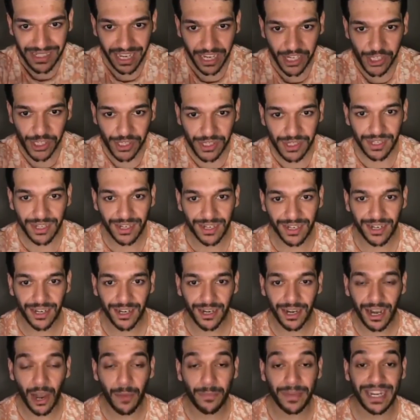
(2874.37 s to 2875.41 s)
section.
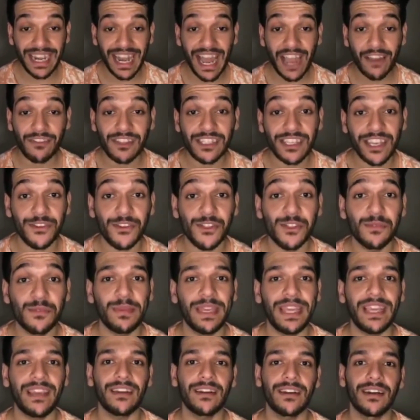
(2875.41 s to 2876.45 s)
How many languages can you
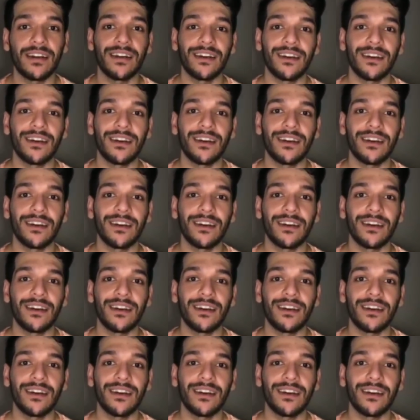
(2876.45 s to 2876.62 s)
speak?